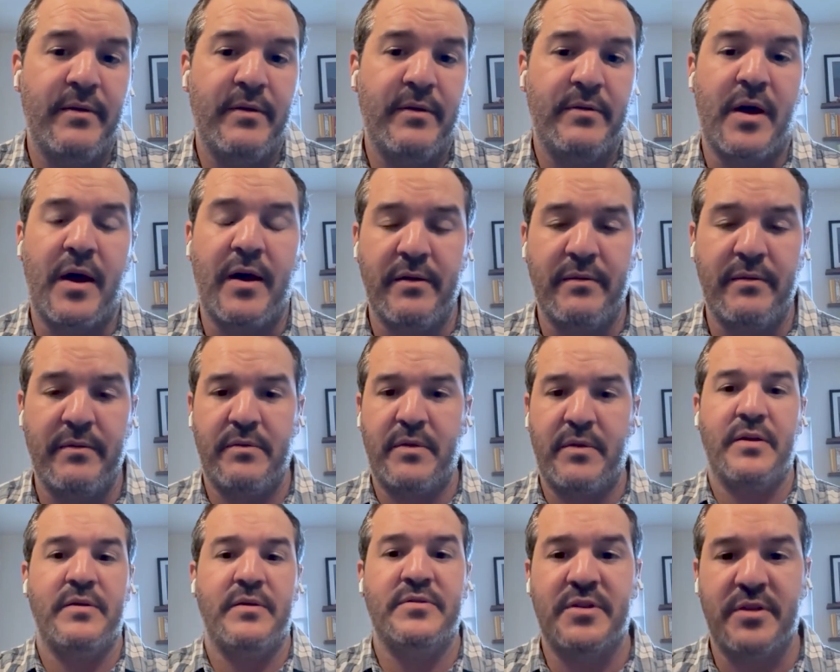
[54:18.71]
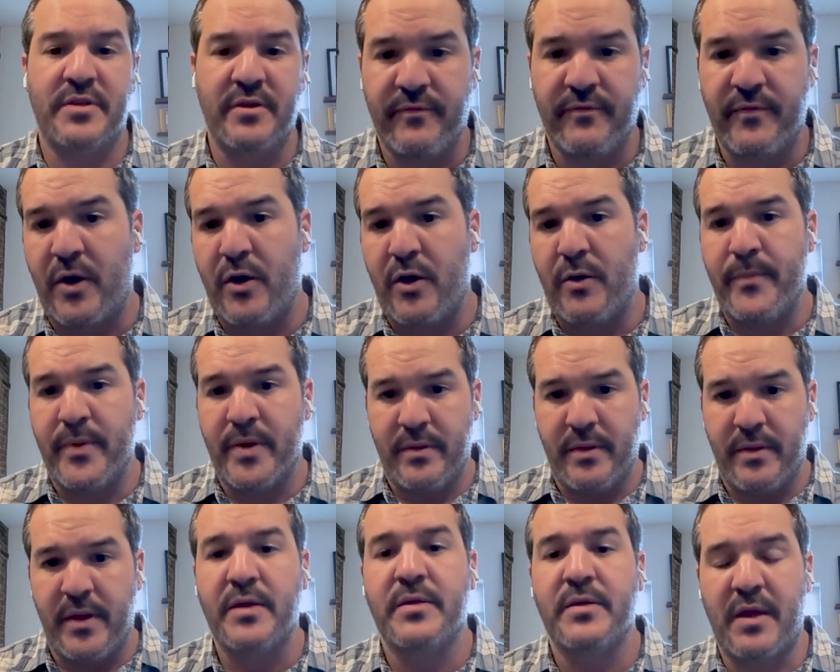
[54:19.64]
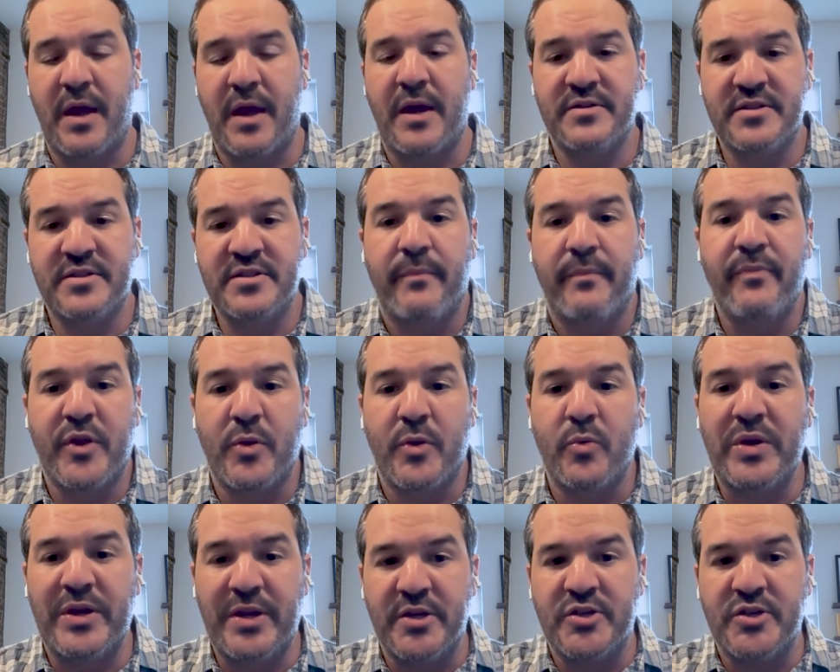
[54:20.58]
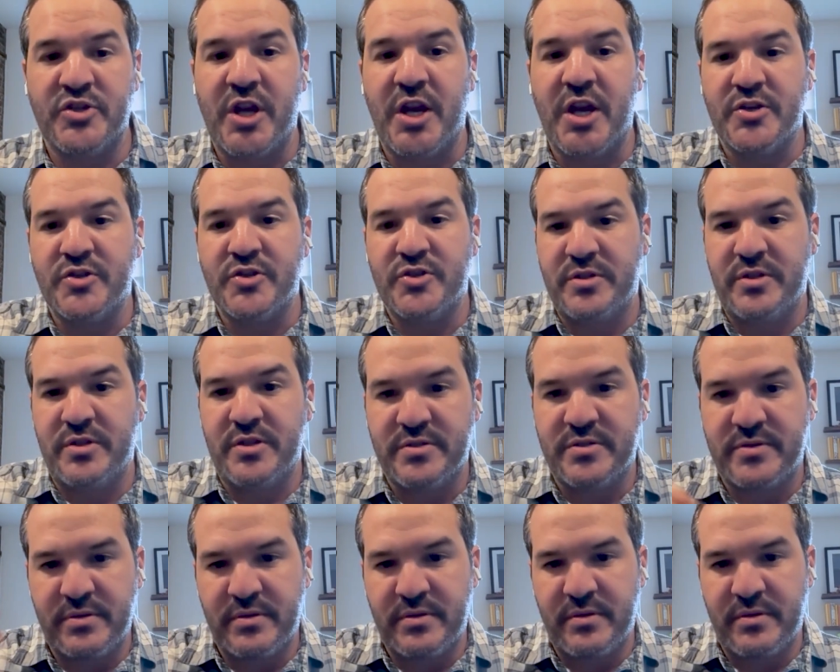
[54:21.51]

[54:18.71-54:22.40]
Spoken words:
Not that it's their fault, but like that's something we need to change. These